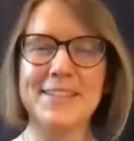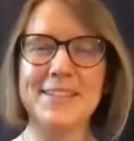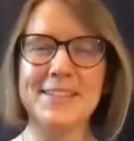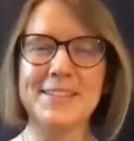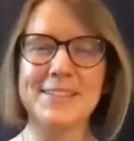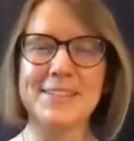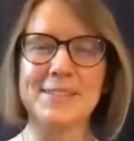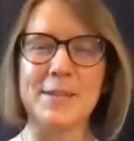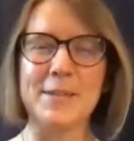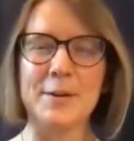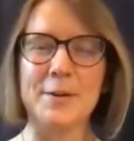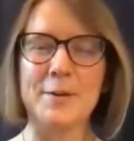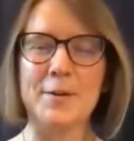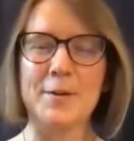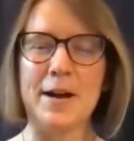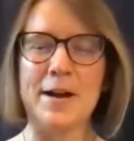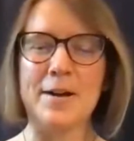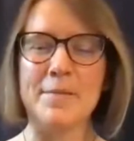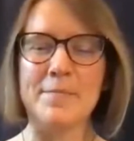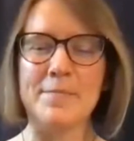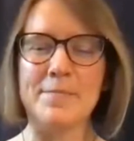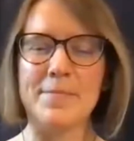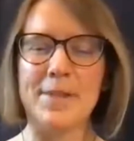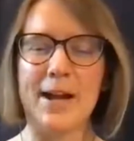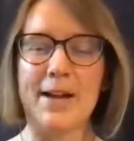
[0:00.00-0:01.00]
So
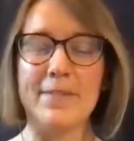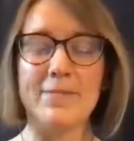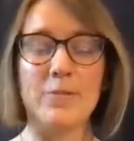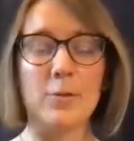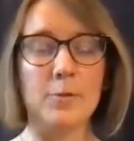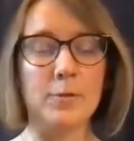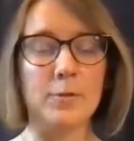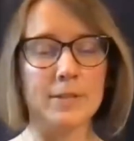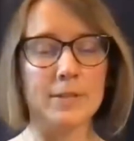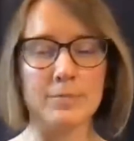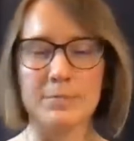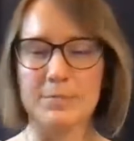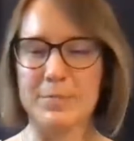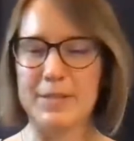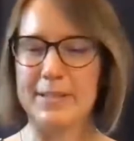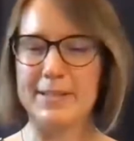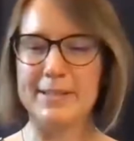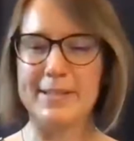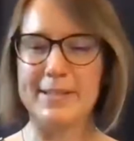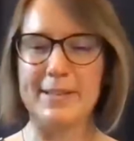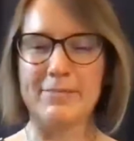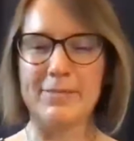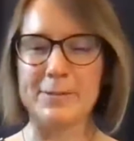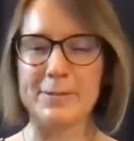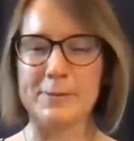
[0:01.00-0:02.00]
I've only been at
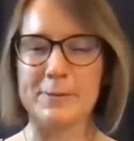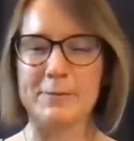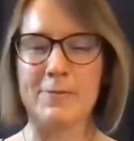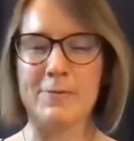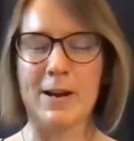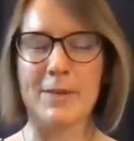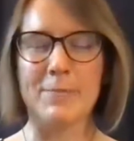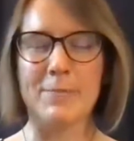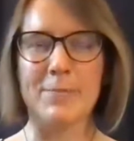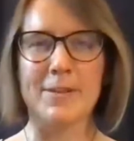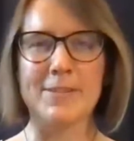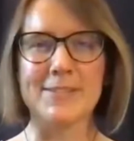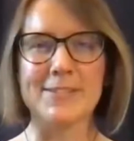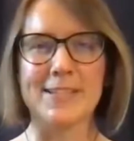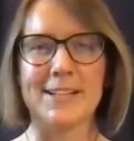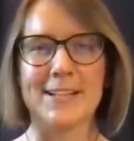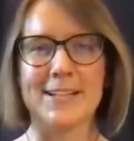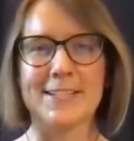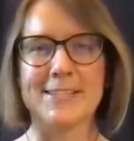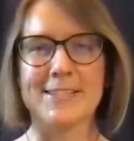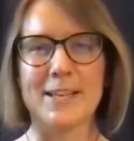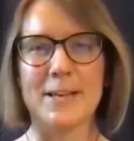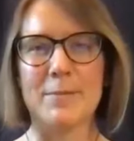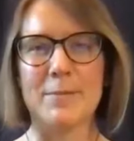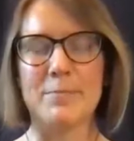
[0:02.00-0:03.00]
Netflix for 5 months, like I
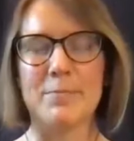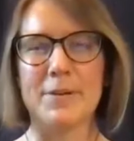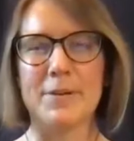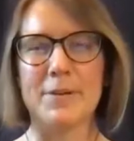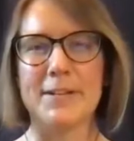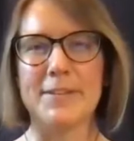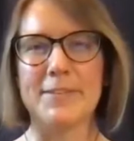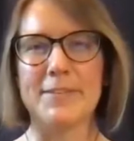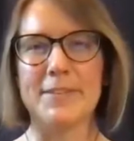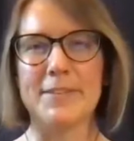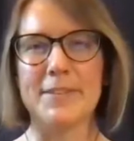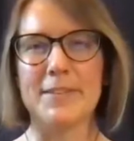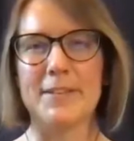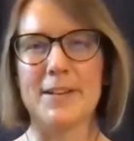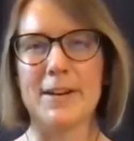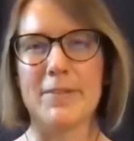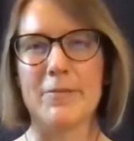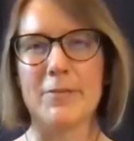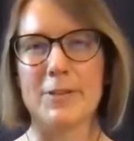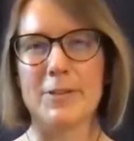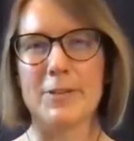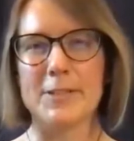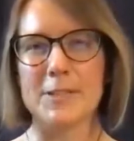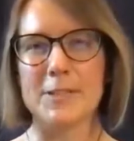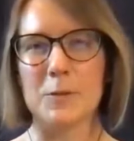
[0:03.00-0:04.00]
said, but the
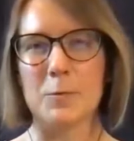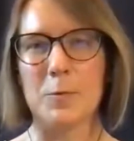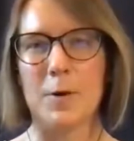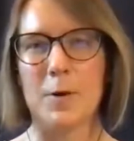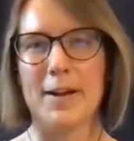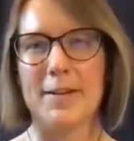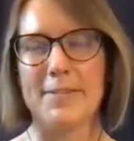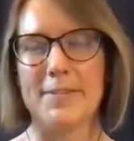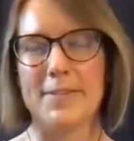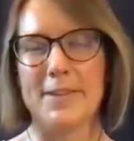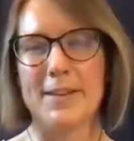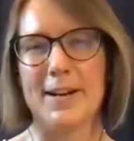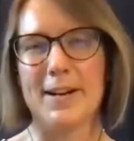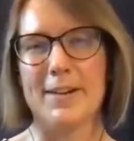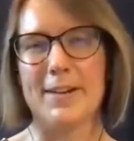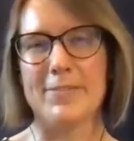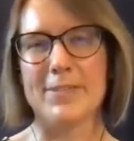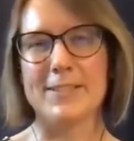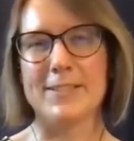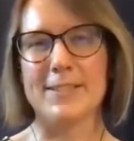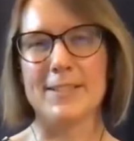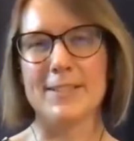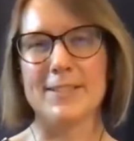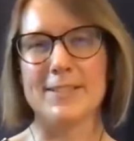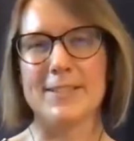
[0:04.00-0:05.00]
governance squad that I
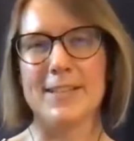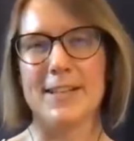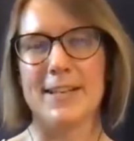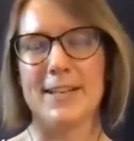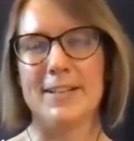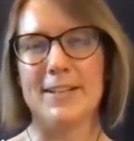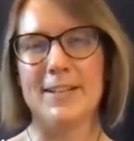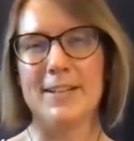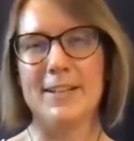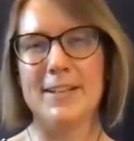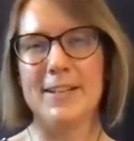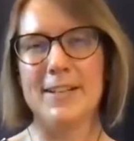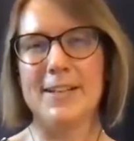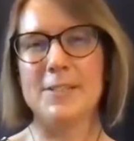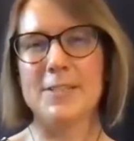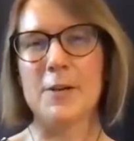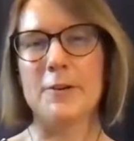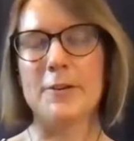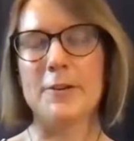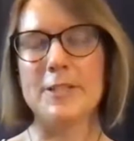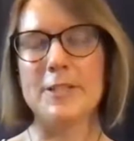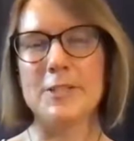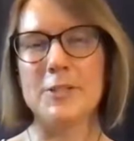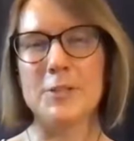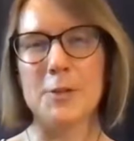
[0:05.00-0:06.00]
facilitate has
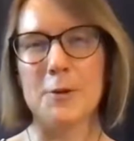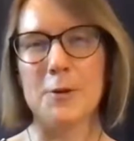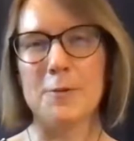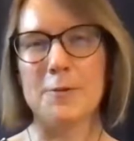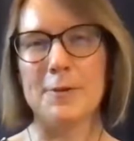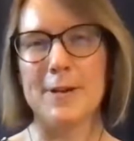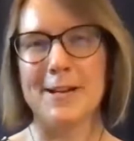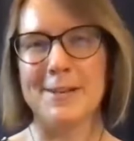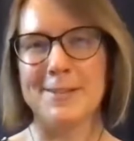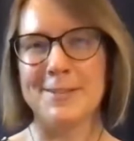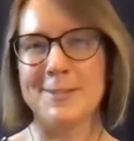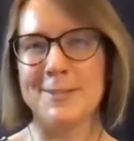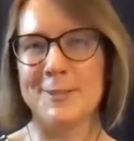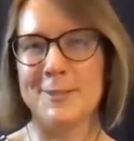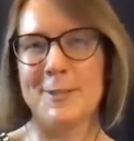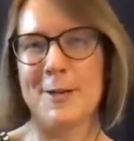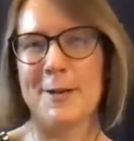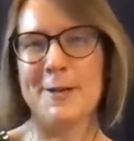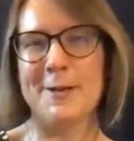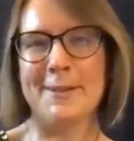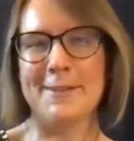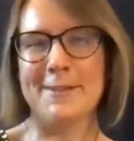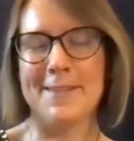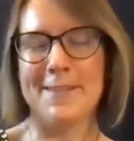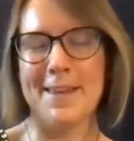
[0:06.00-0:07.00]
already shown how
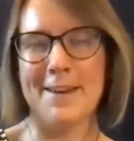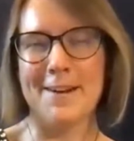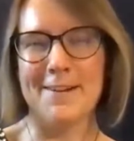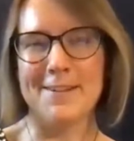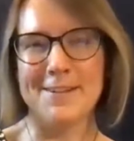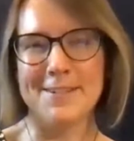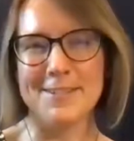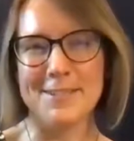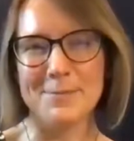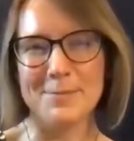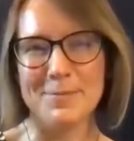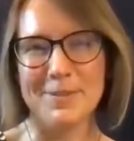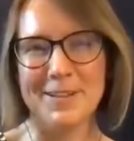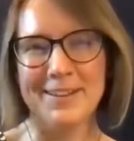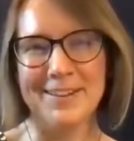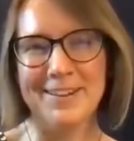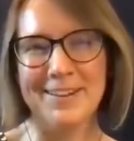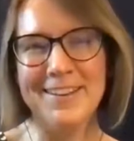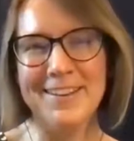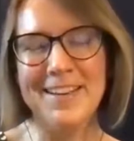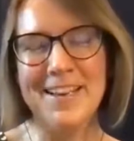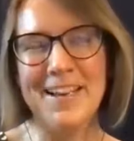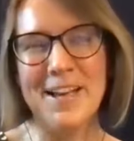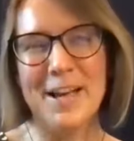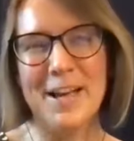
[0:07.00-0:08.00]
stunning they are to me.
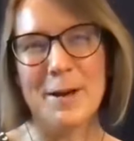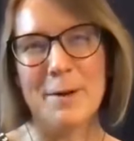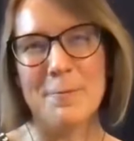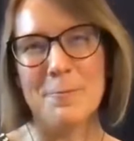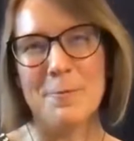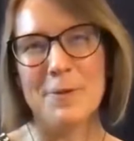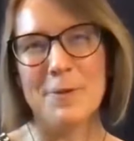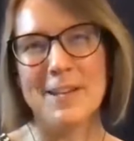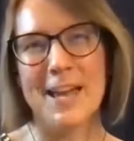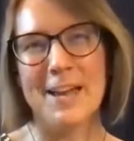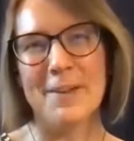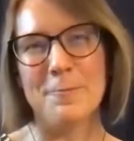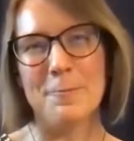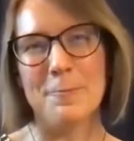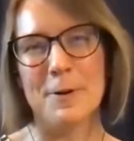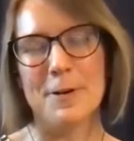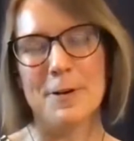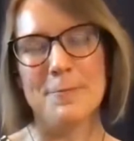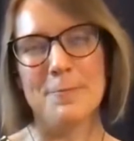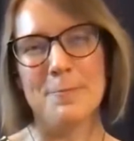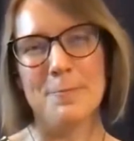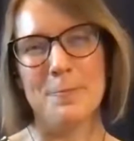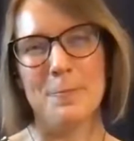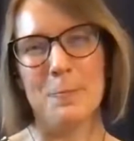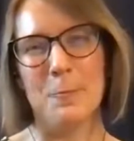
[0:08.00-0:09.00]
We had
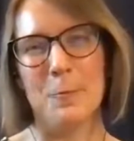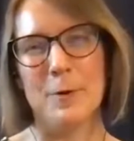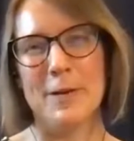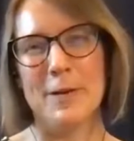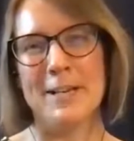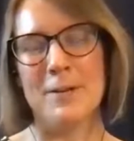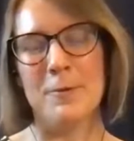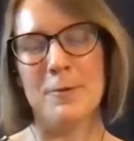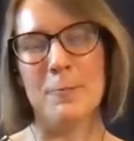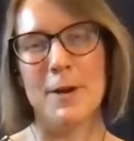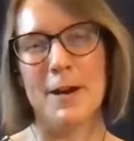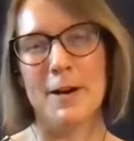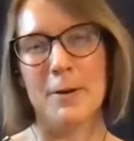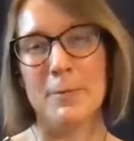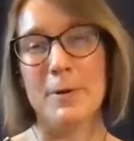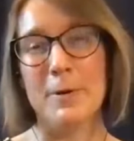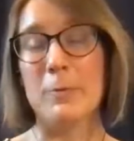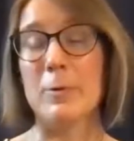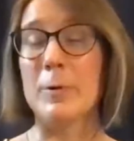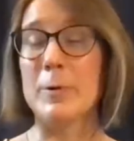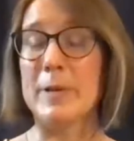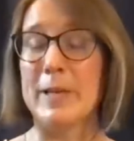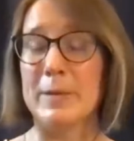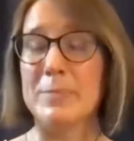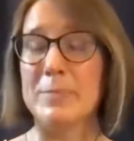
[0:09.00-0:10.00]
one week where we
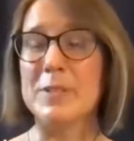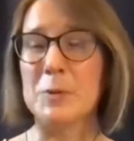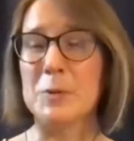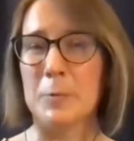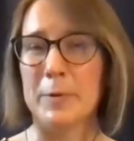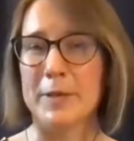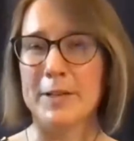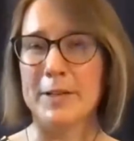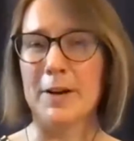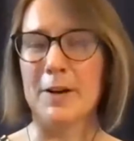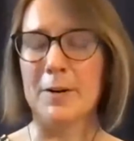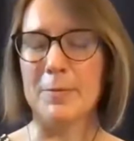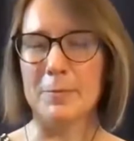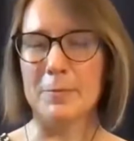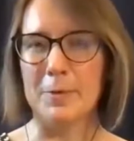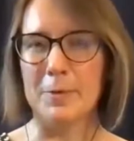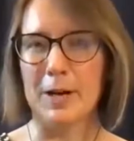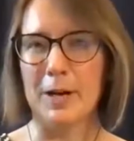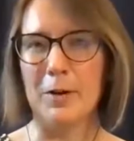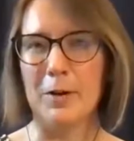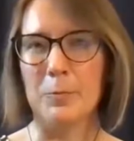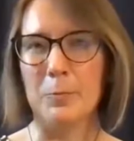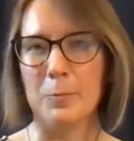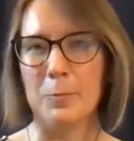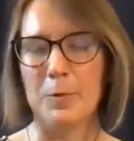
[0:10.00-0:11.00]
were in between
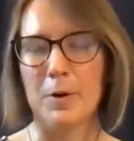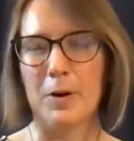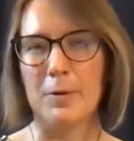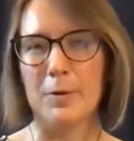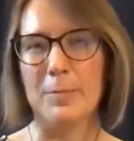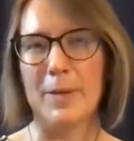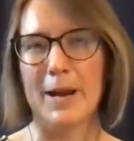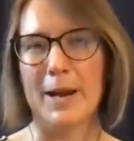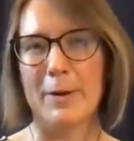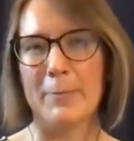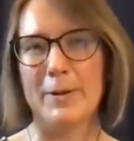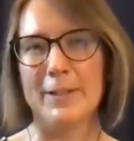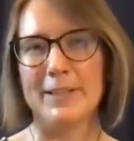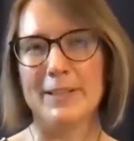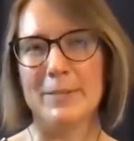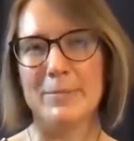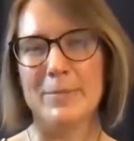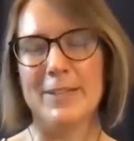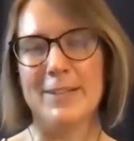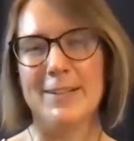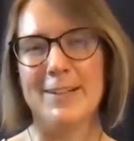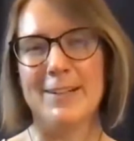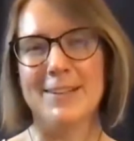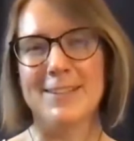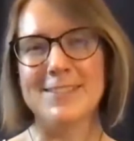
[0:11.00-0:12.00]
our biweekly
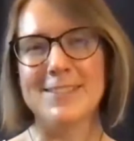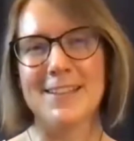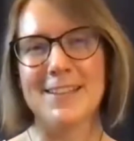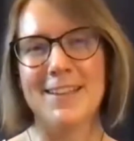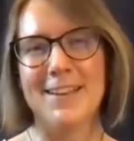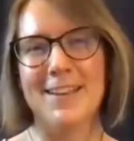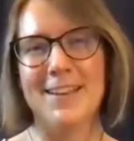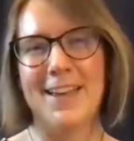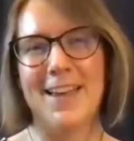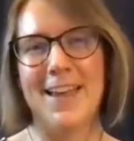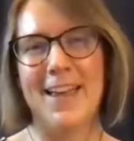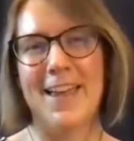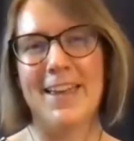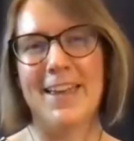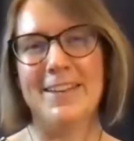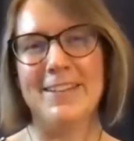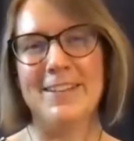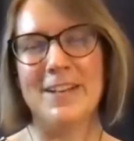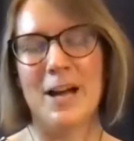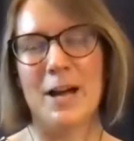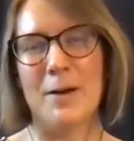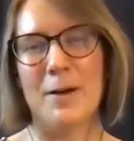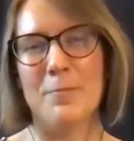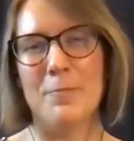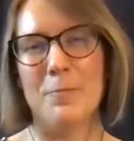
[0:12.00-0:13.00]
meetings, and
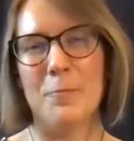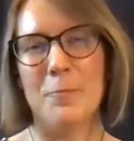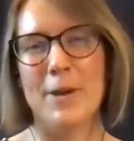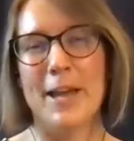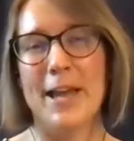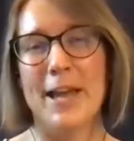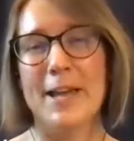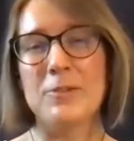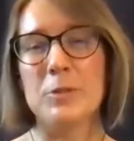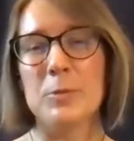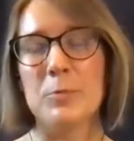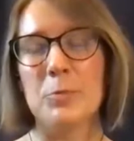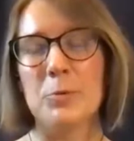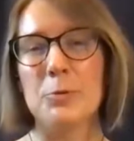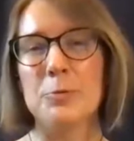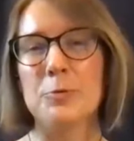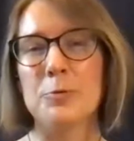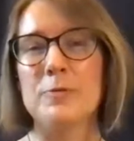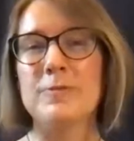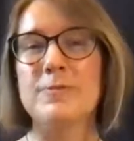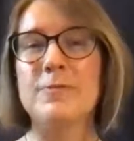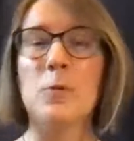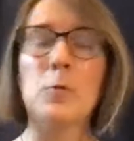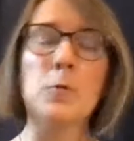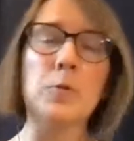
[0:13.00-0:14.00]
we had to approve
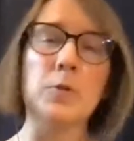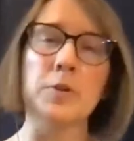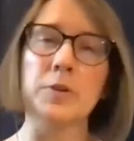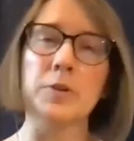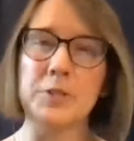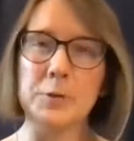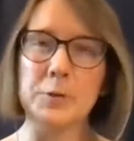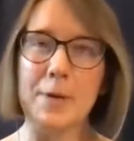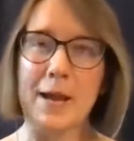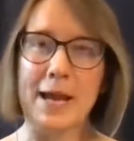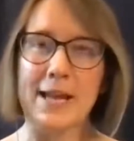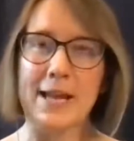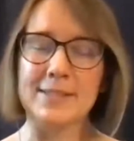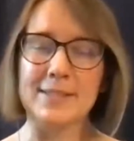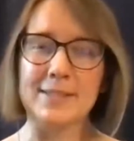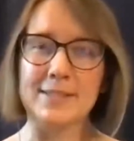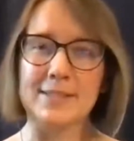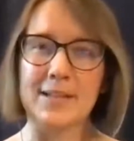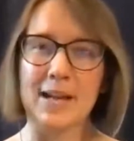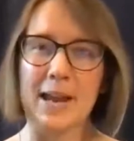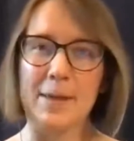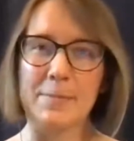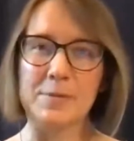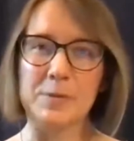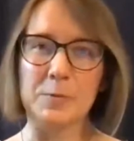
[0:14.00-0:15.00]
4 new asset
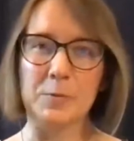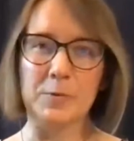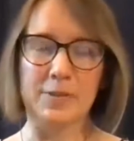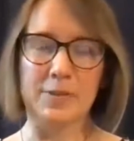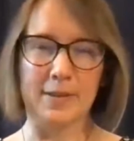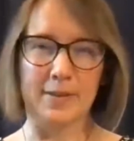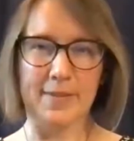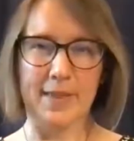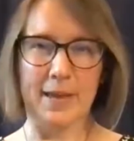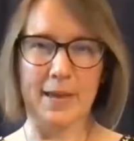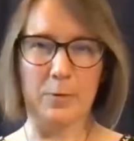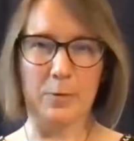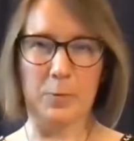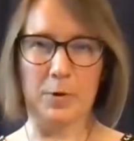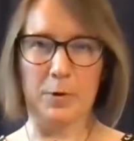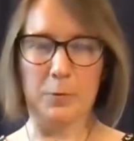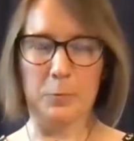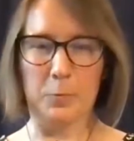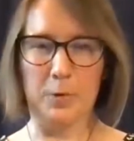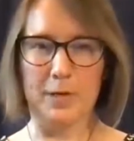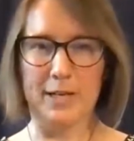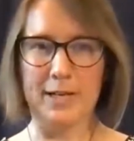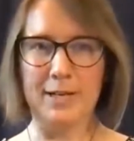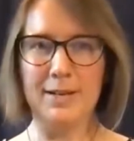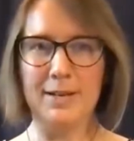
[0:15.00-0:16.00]
types within that 1
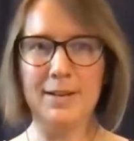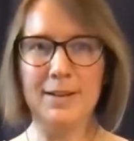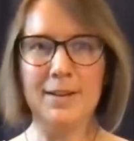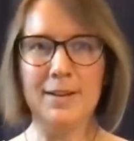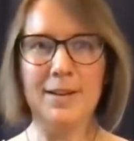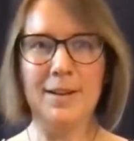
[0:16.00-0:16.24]
week.